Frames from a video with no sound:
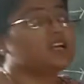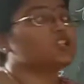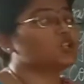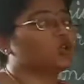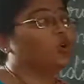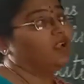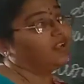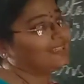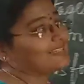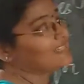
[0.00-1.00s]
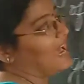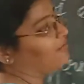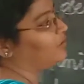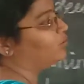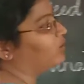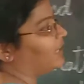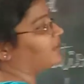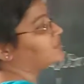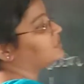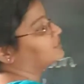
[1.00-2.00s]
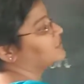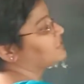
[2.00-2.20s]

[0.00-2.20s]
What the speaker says: So let us have a look at the